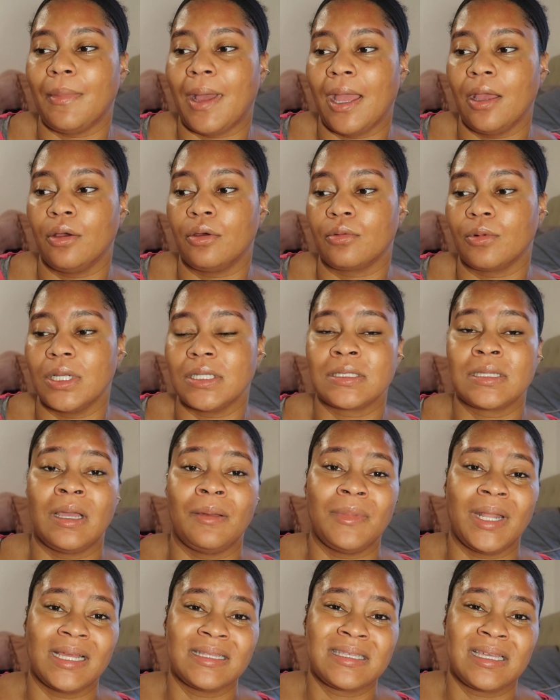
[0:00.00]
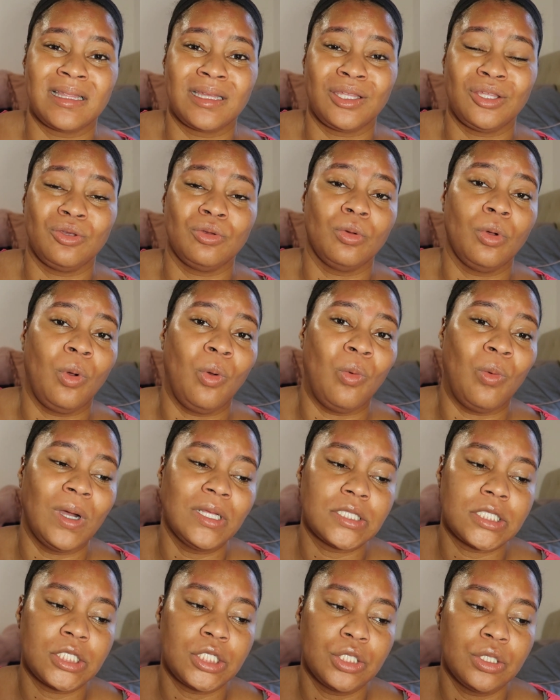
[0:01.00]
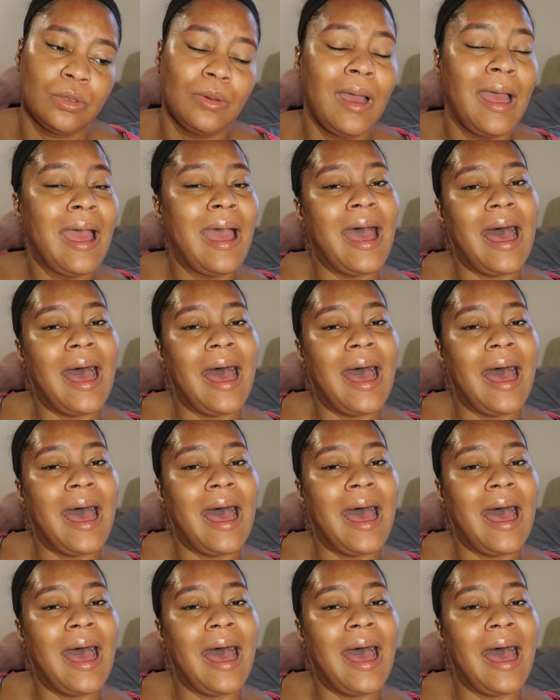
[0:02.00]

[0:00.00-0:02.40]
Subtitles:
my own risk. I'm not telling you what to do.